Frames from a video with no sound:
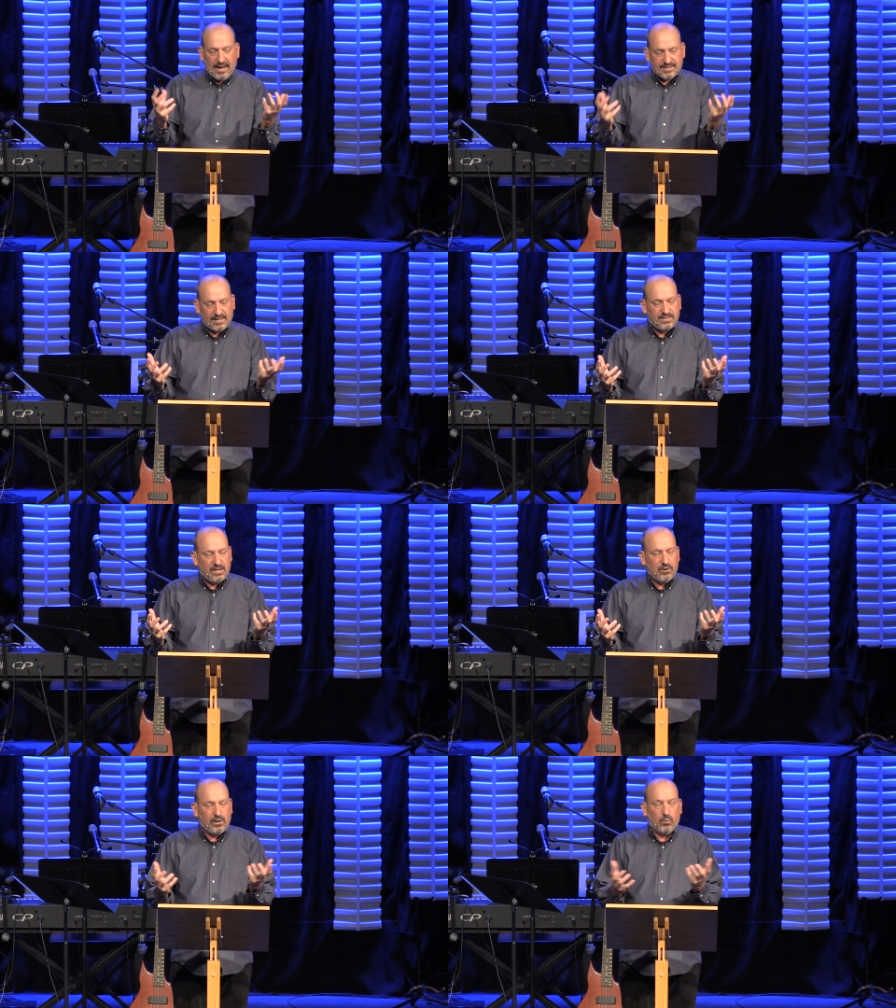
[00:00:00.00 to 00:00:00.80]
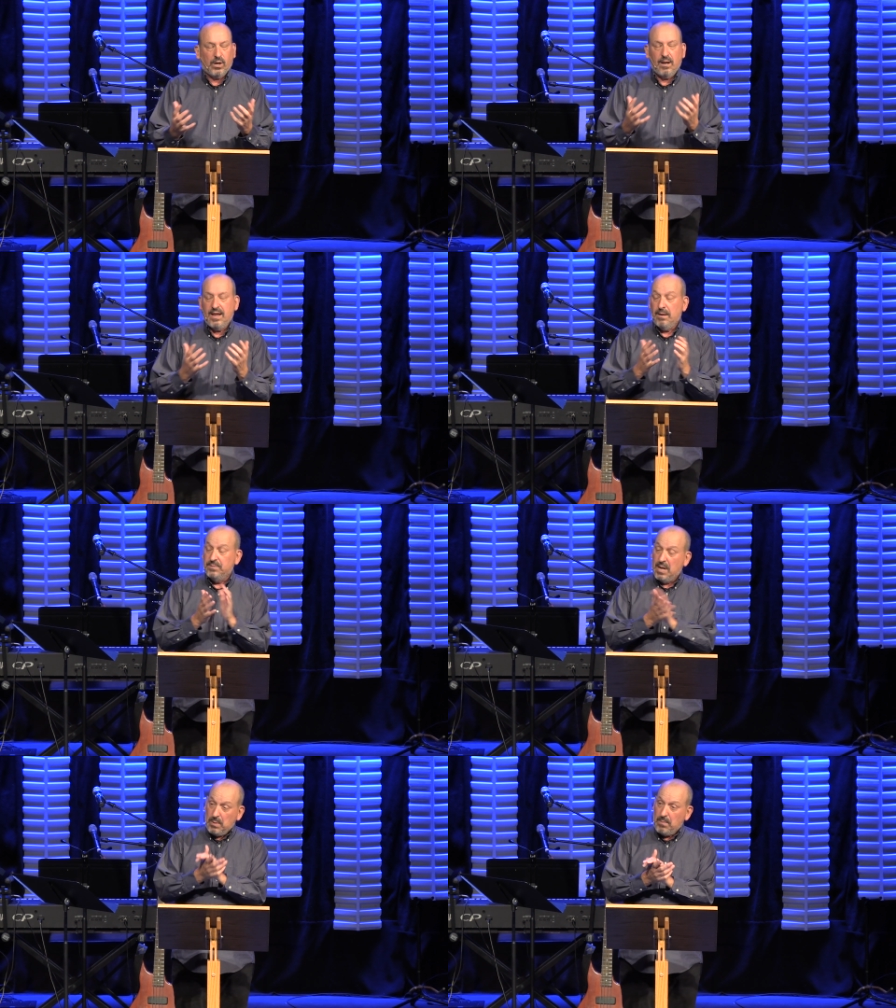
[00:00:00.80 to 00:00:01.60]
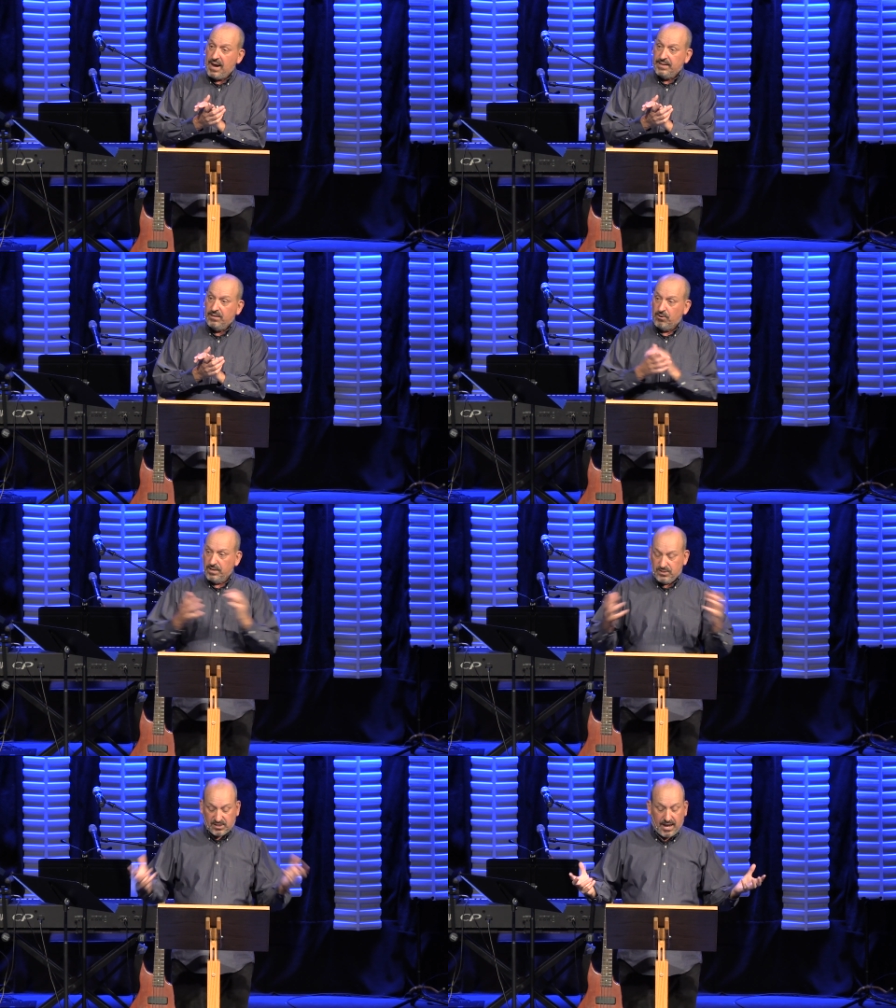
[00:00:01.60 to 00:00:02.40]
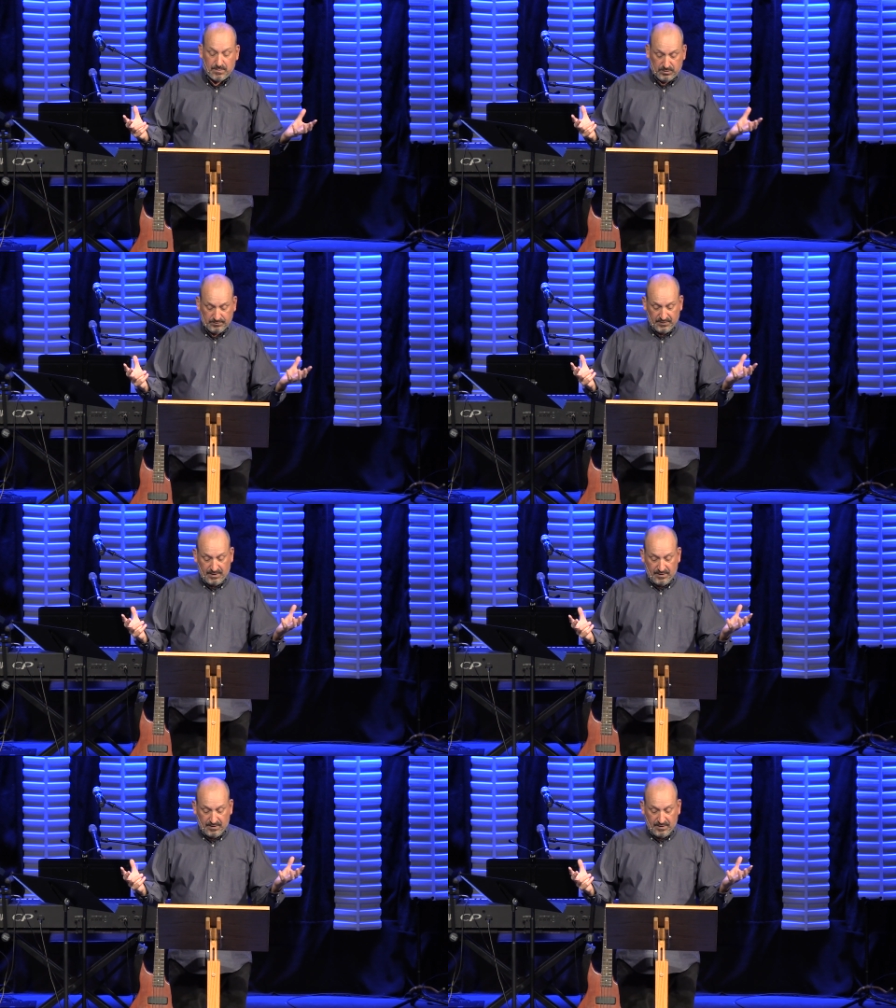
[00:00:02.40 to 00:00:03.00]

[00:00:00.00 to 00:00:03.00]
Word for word: as I said earlier, we're going to end up double-minded or unstable